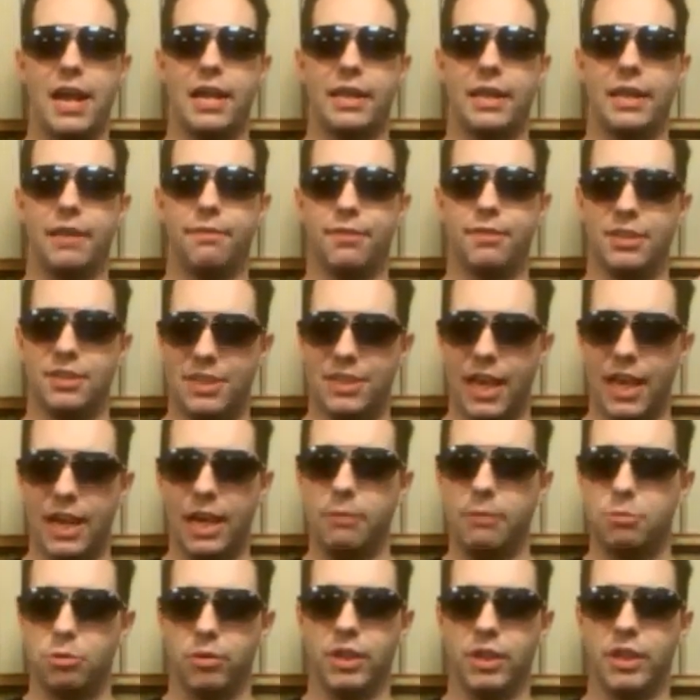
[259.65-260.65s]
if the
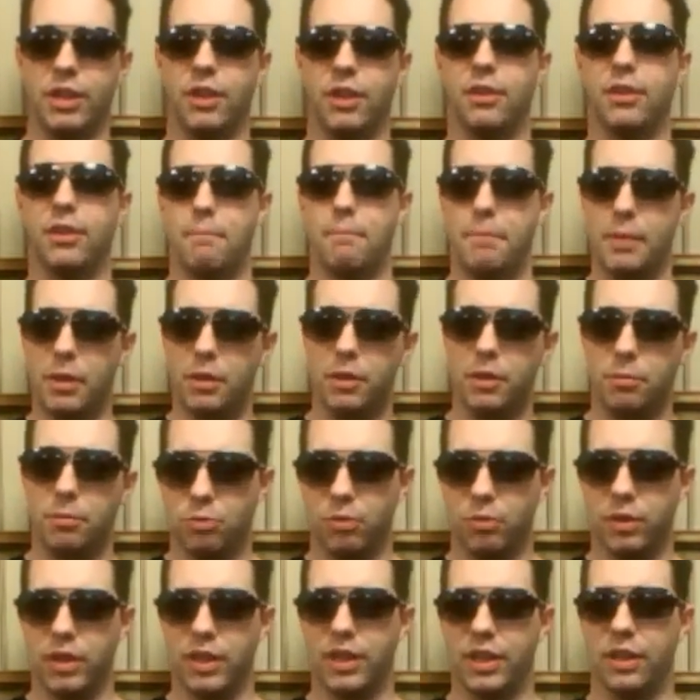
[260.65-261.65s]
setup's really good and the build-up's
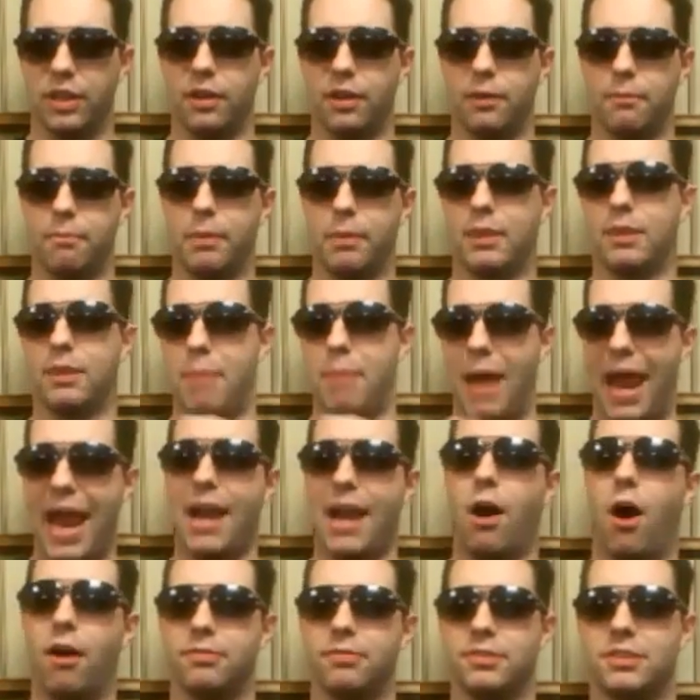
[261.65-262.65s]
really good, but the
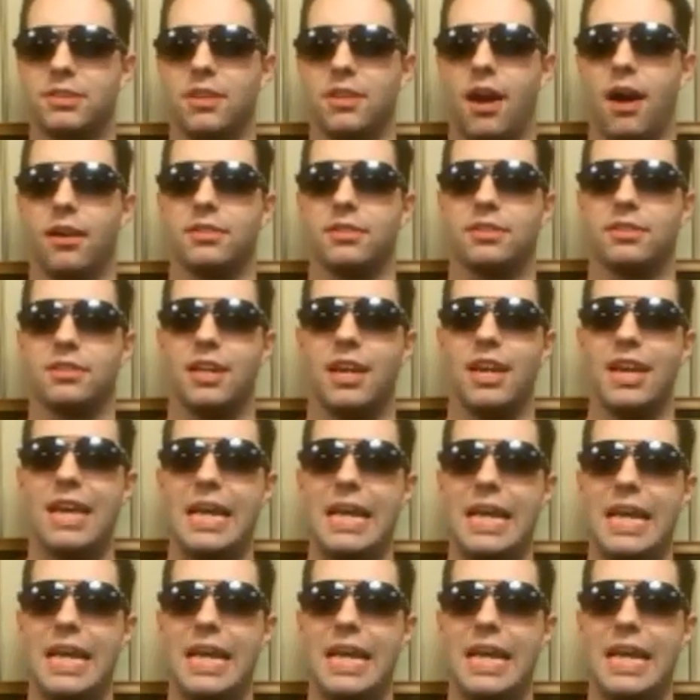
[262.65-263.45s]
payoff sucks,